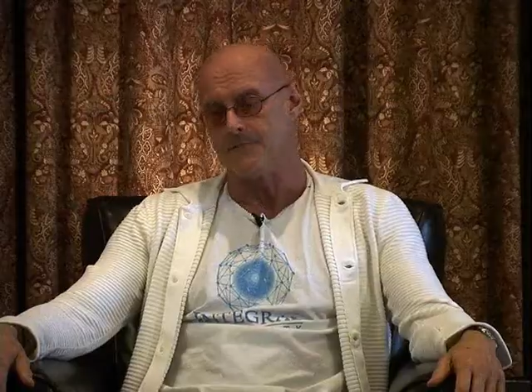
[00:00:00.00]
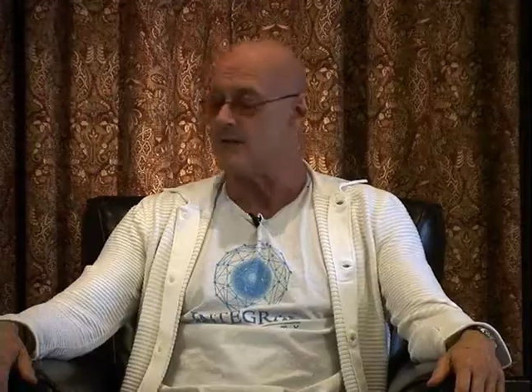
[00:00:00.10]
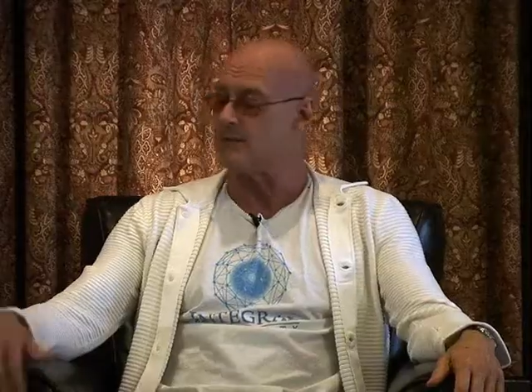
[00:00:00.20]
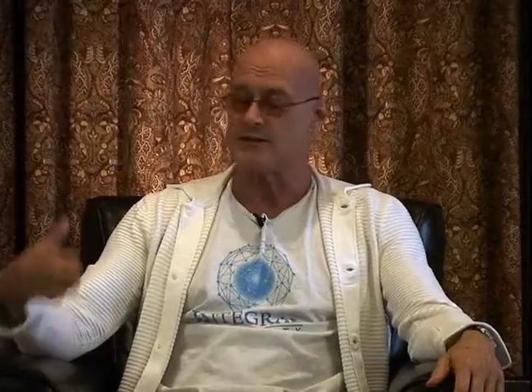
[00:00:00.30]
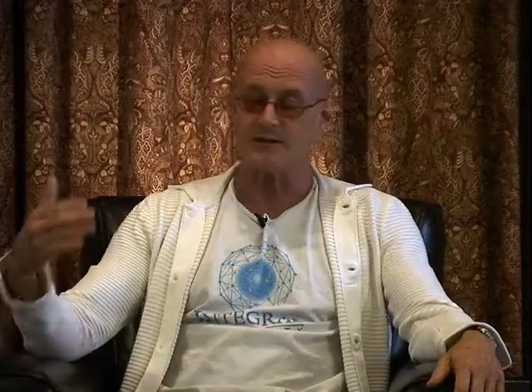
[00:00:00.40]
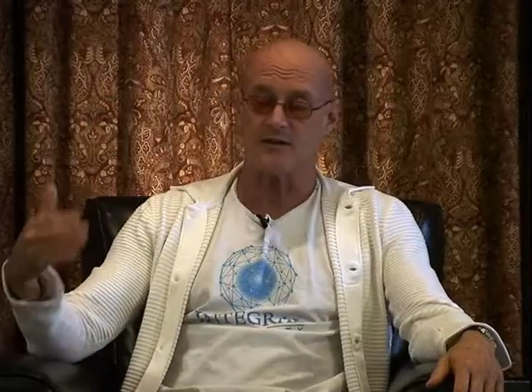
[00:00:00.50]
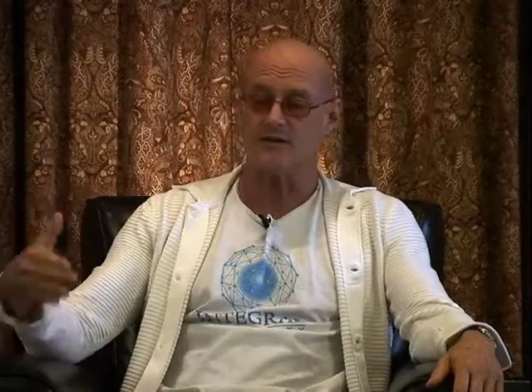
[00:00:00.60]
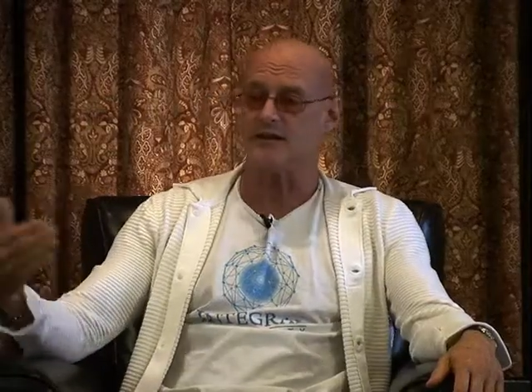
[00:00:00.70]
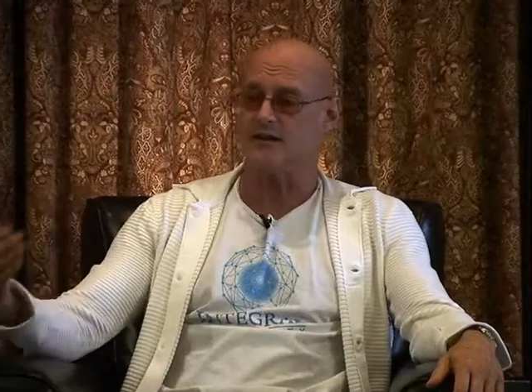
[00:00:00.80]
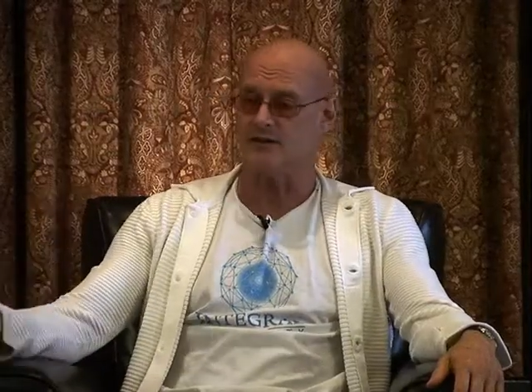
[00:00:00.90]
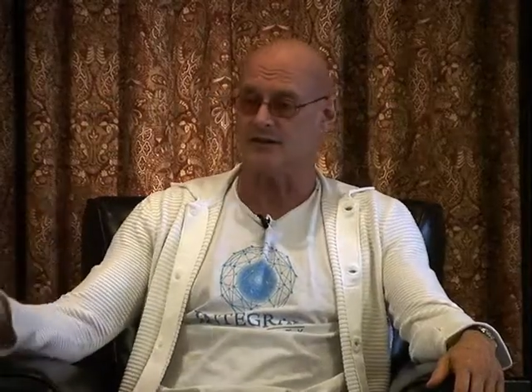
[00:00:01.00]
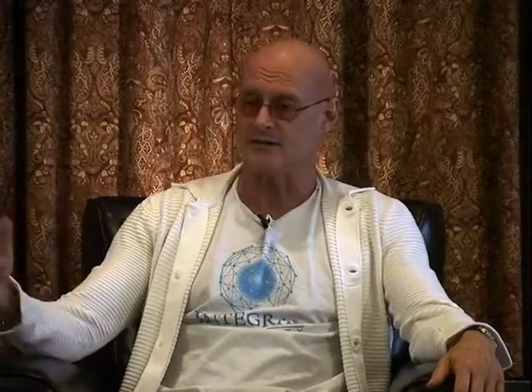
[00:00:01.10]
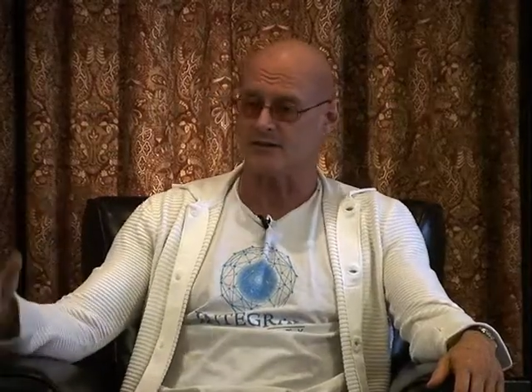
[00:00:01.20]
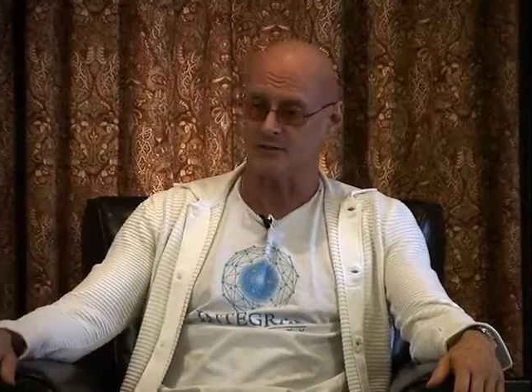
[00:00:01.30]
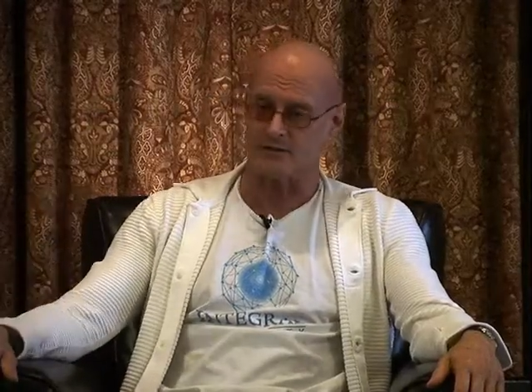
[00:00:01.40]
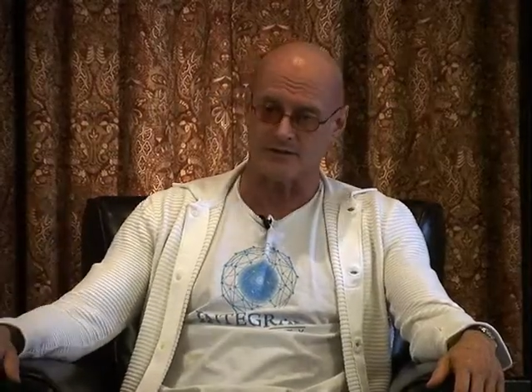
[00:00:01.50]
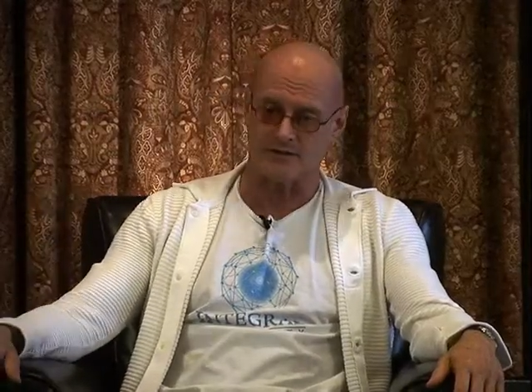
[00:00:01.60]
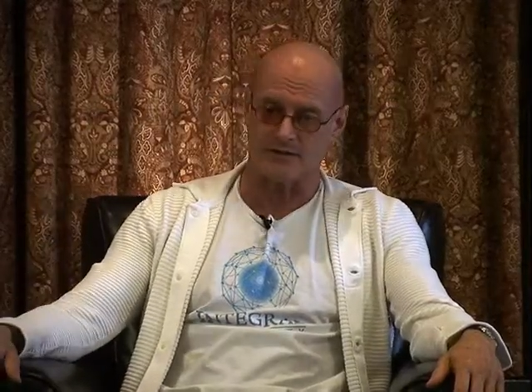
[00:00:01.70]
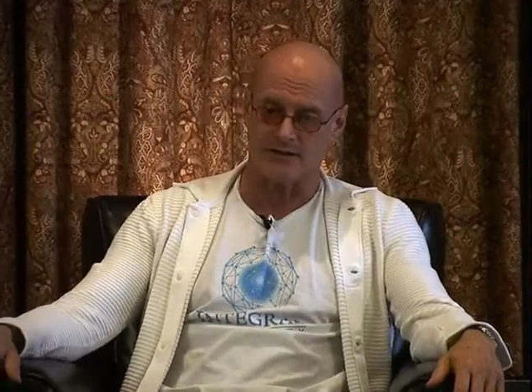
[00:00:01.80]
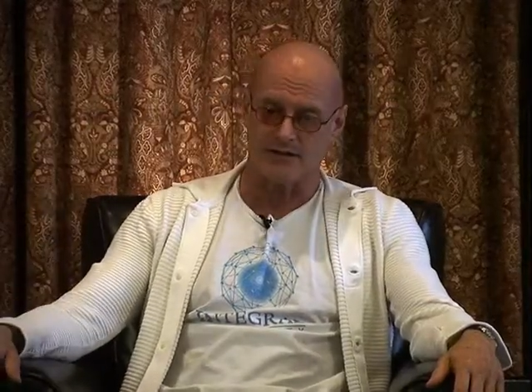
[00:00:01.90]
If we don't carry it into the
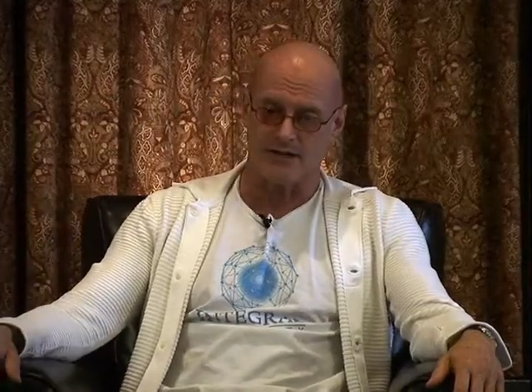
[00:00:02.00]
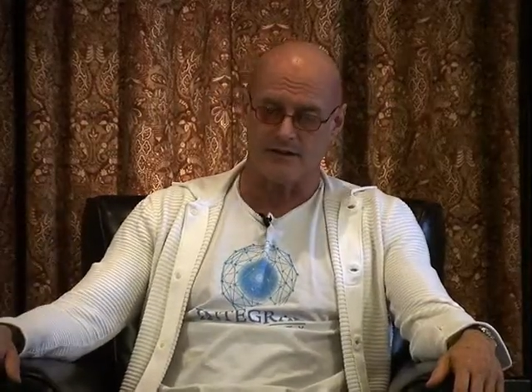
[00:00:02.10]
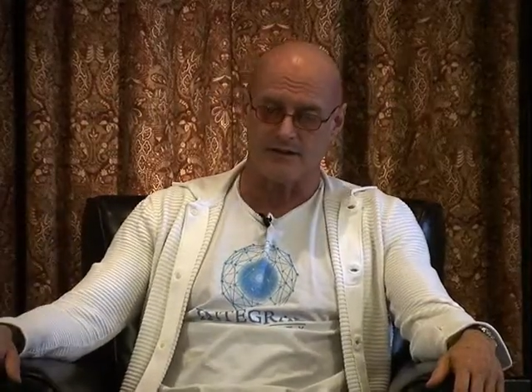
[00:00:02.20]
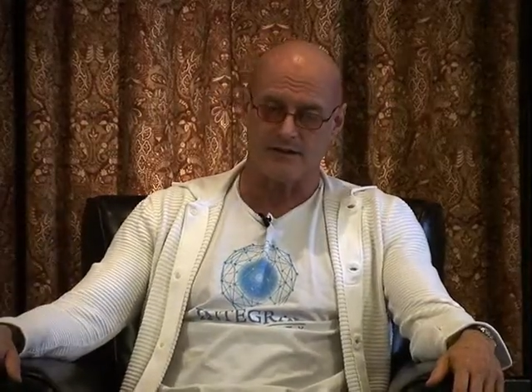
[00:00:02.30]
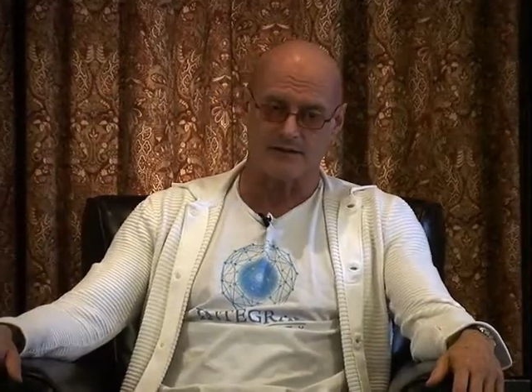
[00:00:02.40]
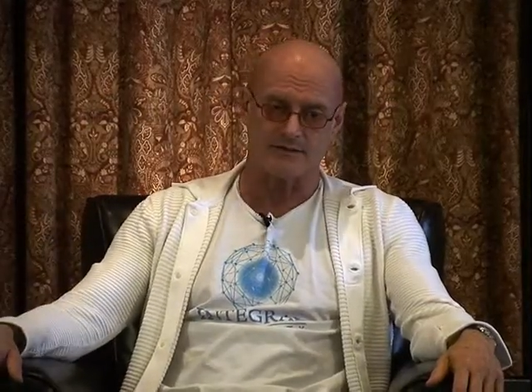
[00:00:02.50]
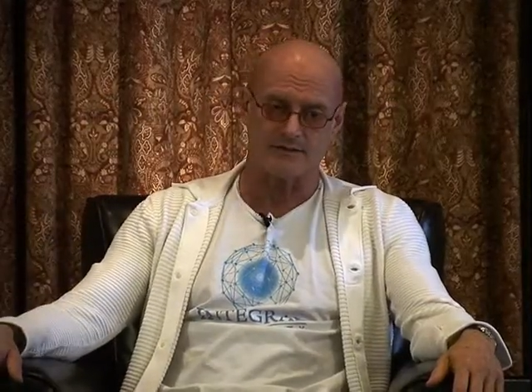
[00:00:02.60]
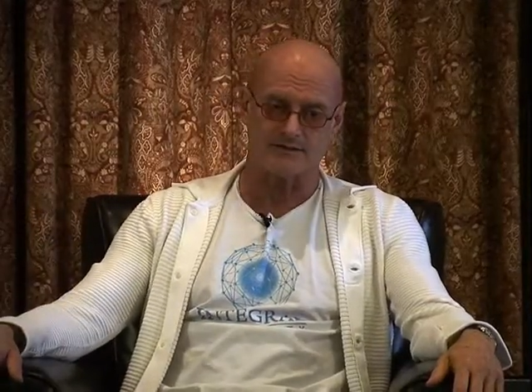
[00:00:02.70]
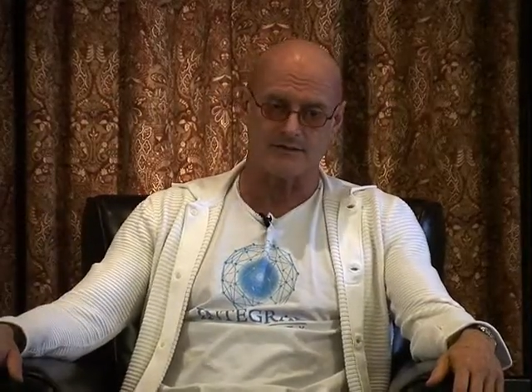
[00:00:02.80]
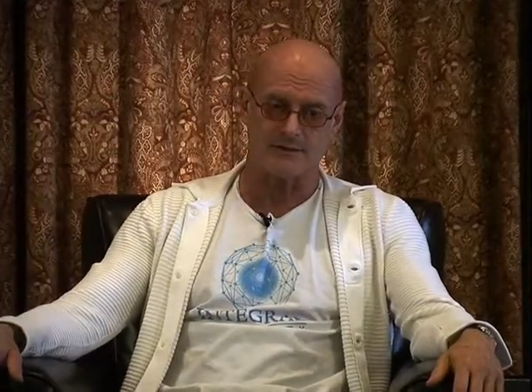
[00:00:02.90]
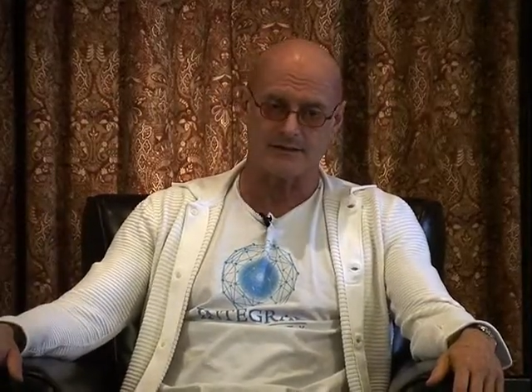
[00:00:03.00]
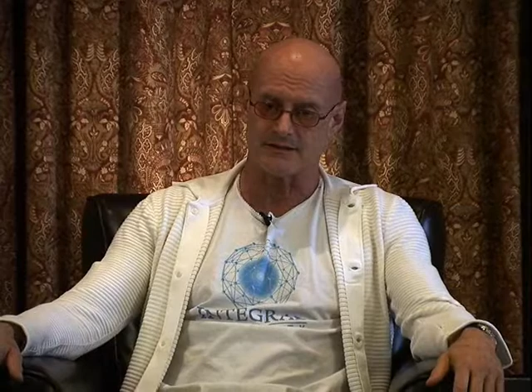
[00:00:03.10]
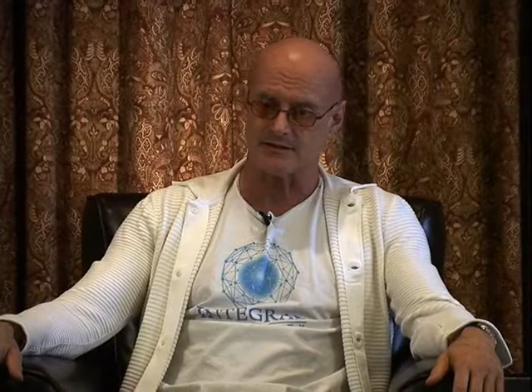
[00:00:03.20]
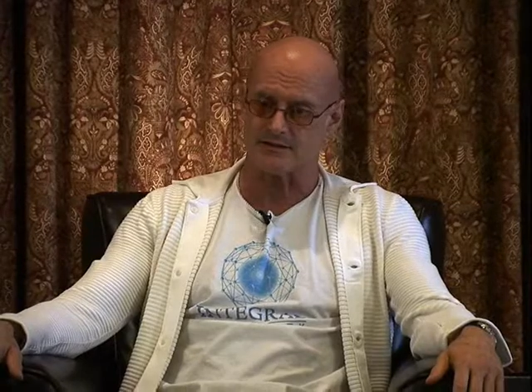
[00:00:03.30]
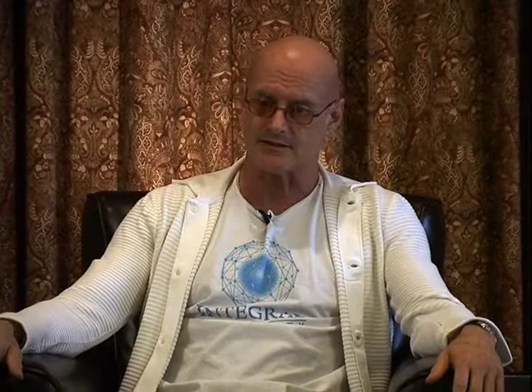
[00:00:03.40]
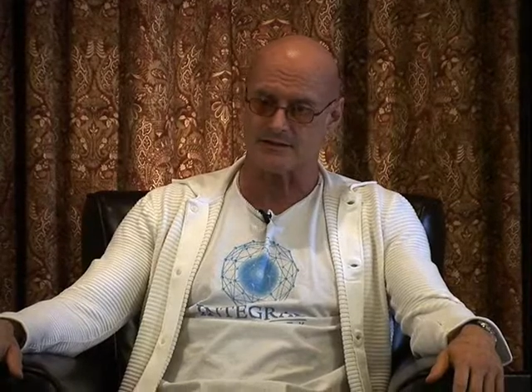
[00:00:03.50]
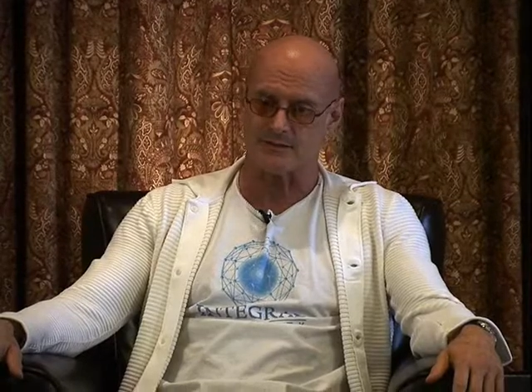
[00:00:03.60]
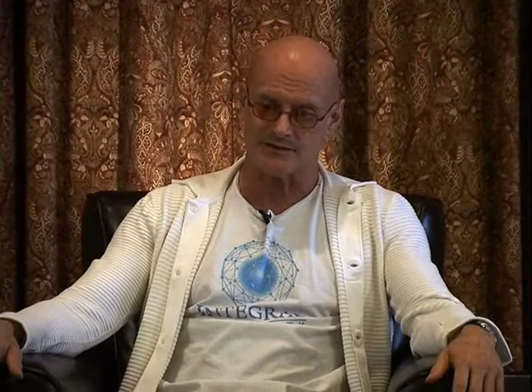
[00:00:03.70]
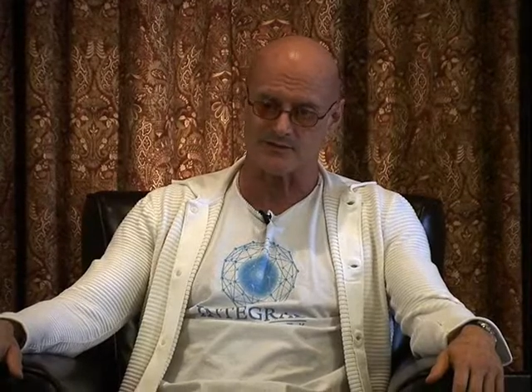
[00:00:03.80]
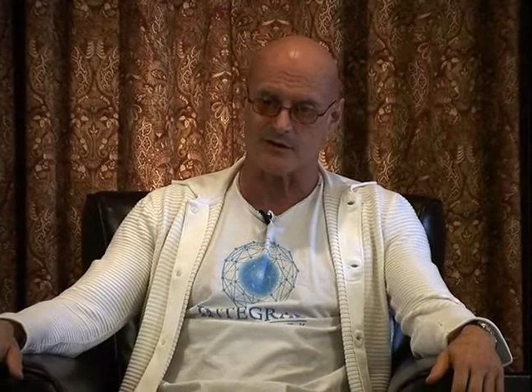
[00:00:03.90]
world, then something
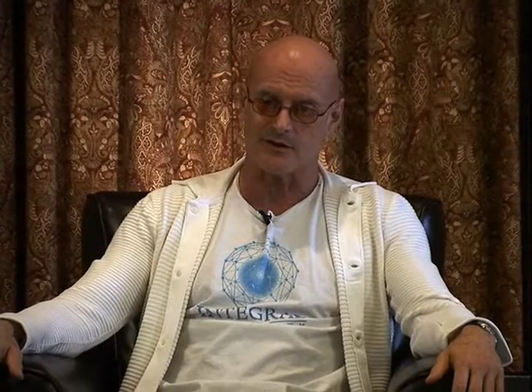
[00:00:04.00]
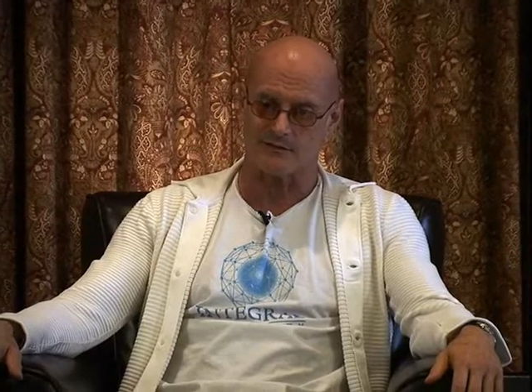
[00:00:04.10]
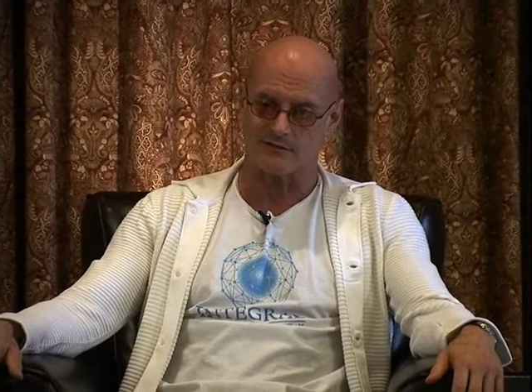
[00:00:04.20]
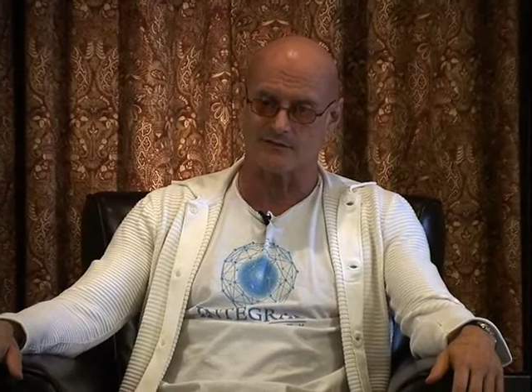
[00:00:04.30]
is wrong.